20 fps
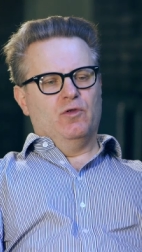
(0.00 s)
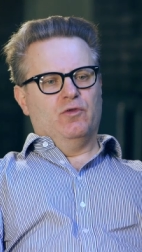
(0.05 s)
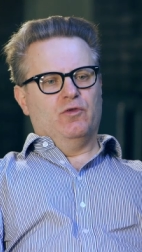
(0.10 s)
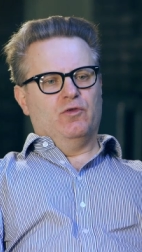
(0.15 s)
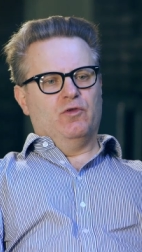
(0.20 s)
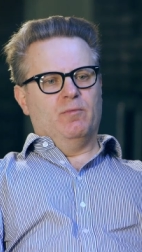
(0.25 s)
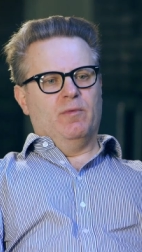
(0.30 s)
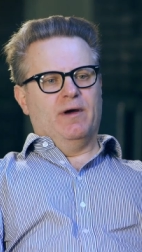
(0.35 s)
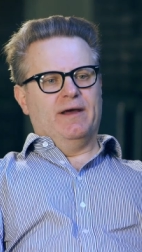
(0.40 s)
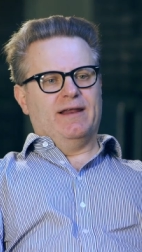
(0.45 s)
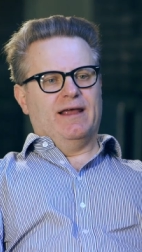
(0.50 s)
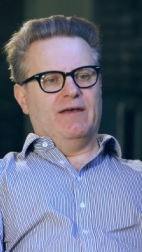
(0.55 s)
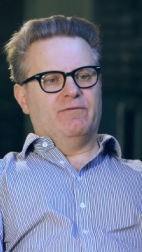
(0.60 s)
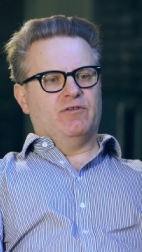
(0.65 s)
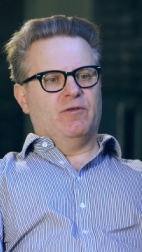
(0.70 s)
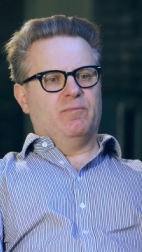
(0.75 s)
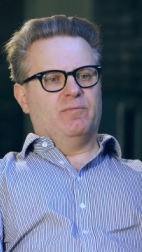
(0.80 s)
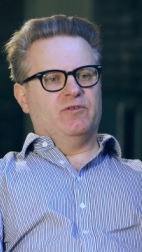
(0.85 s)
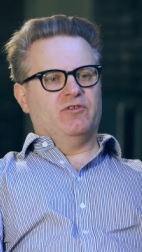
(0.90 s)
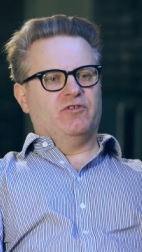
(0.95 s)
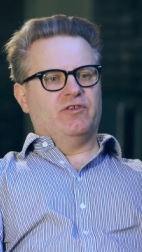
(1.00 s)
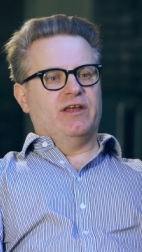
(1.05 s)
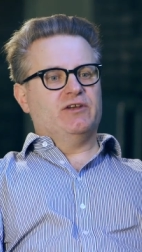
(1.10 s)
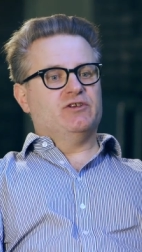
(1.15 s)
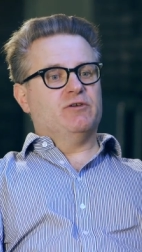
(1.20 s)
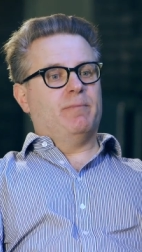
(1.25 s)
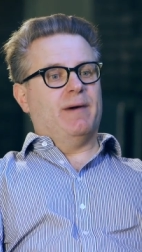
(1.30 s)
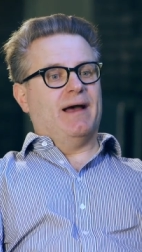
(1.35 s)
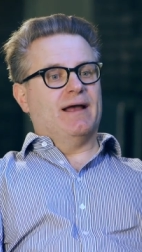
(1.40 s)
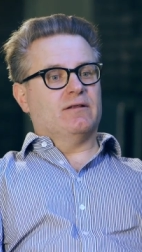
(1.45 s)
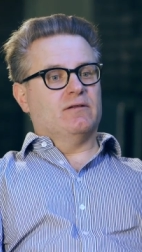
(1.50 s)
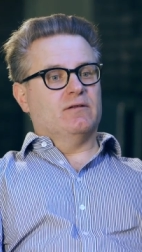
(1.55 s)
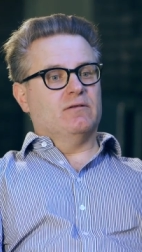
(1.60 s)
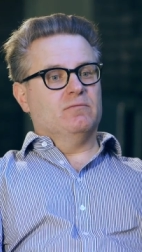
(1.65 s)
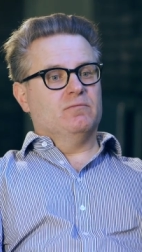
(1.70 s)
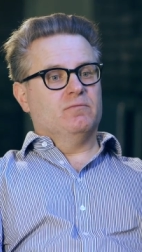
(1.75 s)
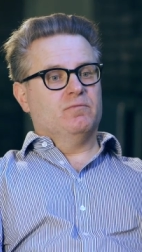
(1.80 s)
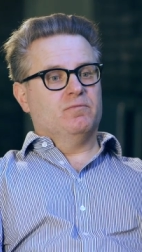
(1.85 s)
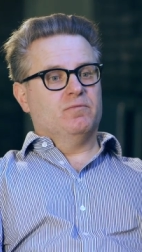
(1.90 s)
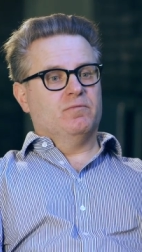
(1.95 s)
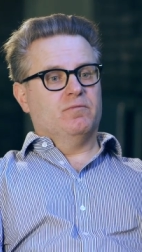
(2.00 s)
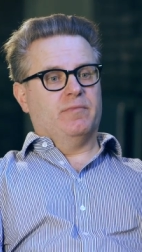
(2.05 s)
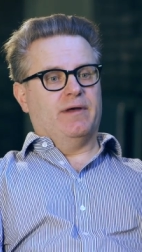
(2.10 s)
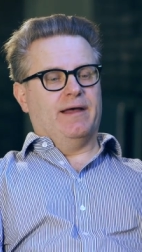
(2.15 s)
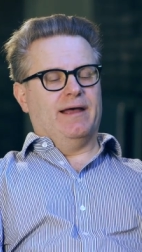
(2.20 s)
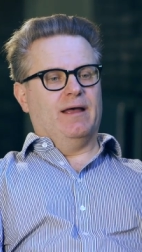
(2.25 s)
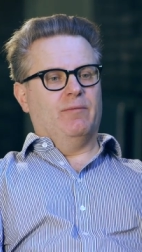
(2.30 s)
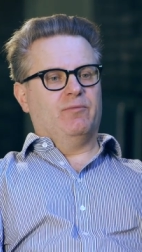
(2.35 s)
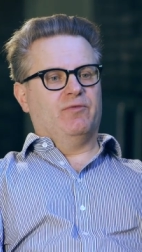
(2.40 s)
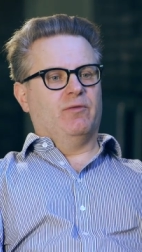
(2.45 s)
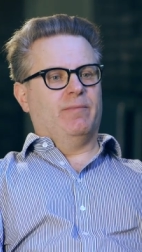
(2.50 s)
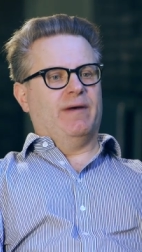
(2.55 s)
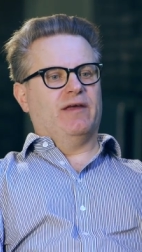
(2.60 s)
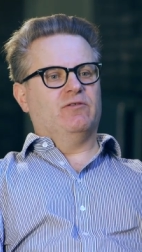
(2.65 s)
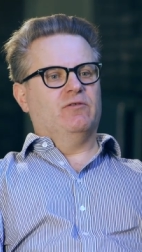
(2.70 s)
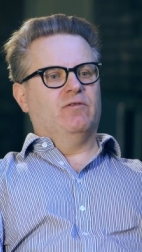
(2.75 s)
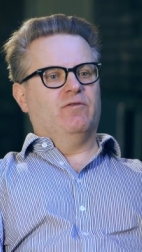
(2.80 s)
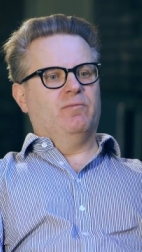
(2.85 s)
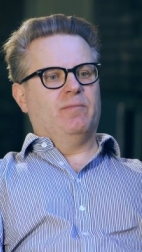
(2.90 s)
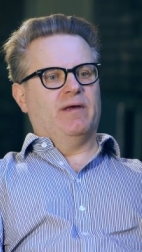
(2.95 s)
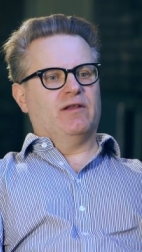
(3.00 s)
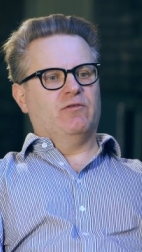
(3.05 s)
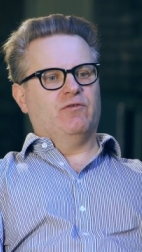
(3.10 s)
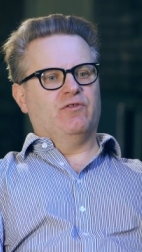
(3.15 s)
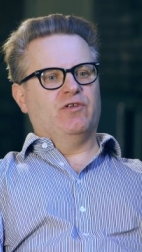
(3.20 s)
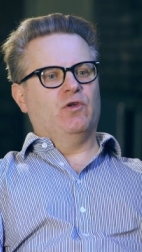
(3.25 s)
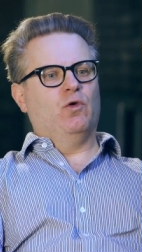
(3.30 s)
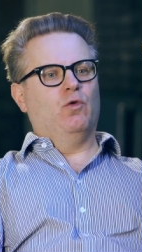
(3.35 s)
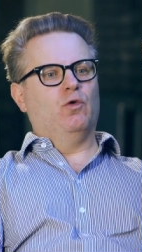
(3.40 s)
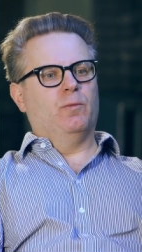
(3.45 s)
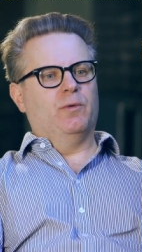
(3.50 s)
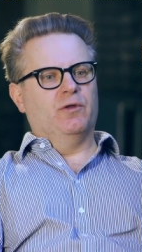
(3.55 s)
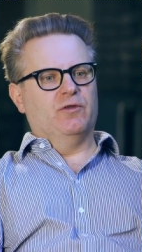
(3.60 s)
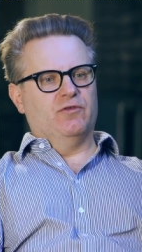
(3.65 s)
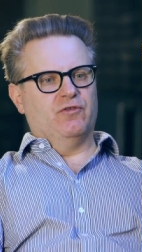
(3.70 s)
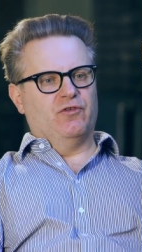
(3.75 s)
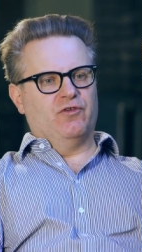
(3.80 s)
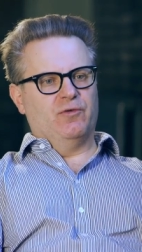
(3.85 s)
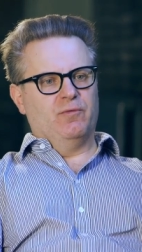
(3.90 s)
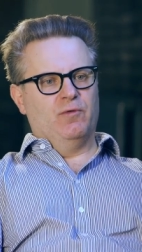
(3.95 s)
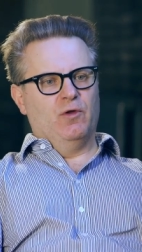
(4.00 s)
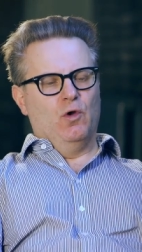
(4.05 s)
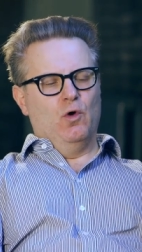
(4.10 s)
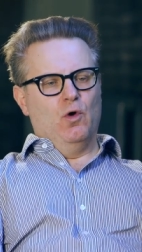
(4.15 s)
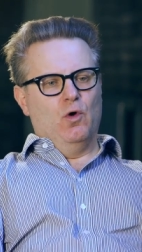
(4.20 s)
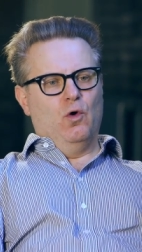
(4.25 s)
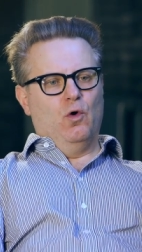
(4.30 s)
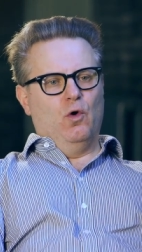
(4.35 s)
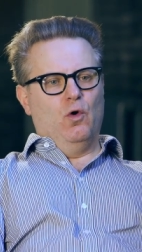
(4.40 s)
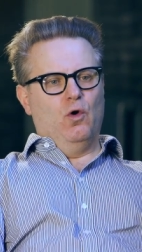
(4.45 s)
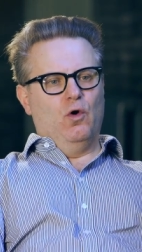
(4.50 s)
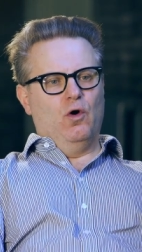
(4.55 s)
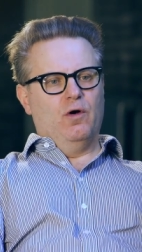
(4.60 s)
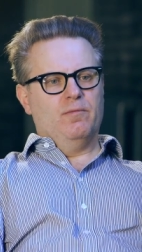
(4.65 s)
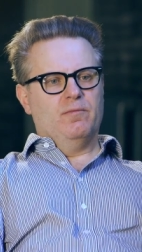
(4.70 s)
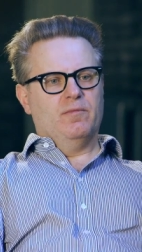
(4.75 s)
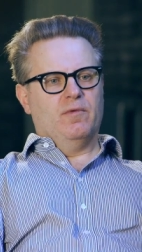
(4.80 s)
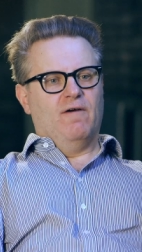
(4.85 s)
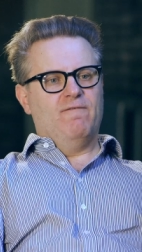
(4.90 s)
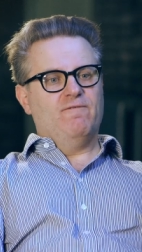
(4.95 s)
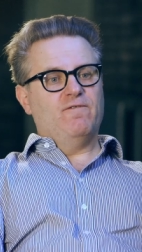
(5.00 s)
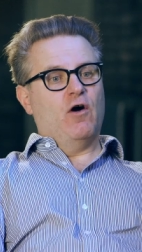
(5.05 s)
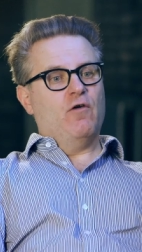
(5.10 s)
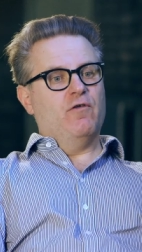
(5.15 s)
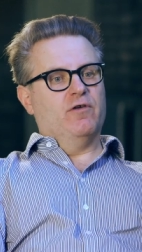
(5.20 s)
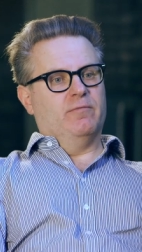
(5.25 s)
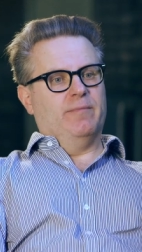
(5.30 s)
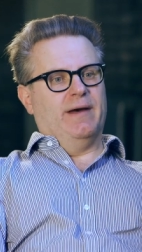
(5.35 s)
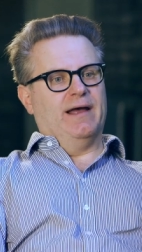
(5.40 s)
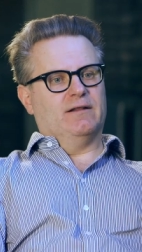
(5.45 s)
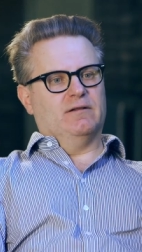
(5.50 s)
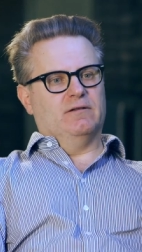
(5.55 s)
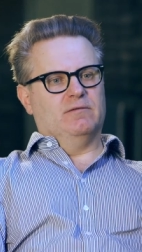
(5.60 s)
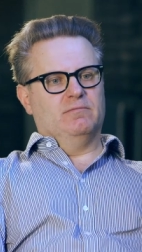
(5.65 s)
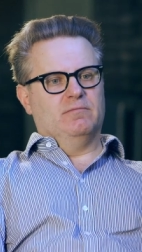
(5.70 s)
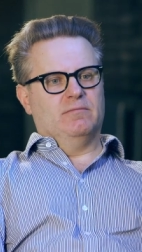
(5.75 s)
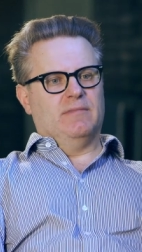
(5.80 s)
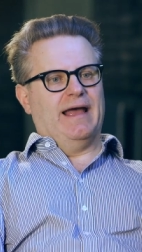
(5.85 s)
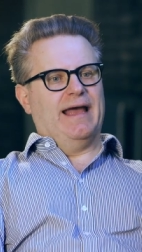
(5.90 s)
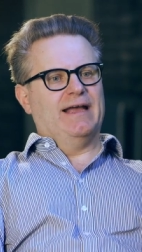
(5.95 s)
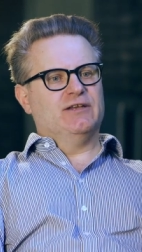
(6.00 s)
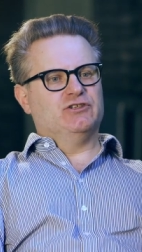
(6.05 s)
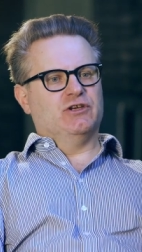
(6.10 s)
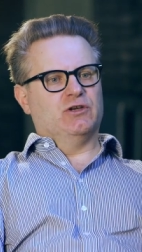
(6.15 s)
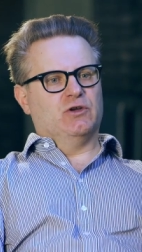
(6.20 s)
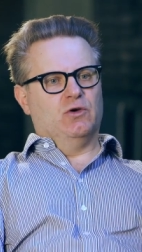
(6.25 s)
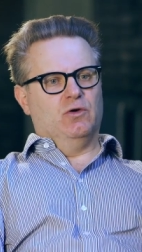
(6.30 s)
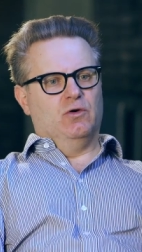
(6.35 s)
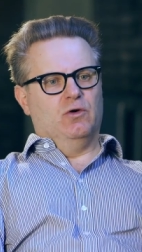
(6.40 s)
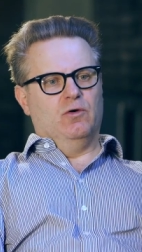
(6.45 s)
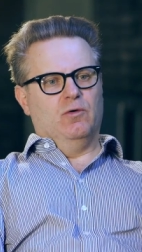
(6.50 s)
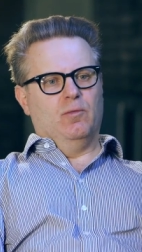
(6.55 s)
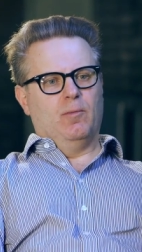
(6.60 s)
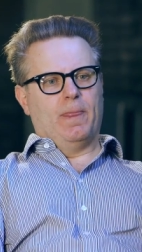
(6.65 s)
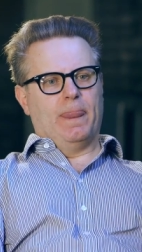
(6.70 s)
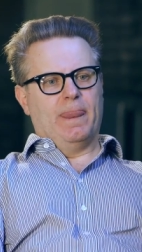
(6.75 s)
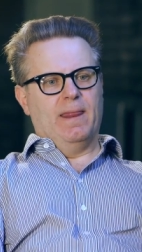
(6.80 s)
That you might have to stage a battle, perhaps the Battle of, battle of St Albans, or a foreign battle, Agincourt.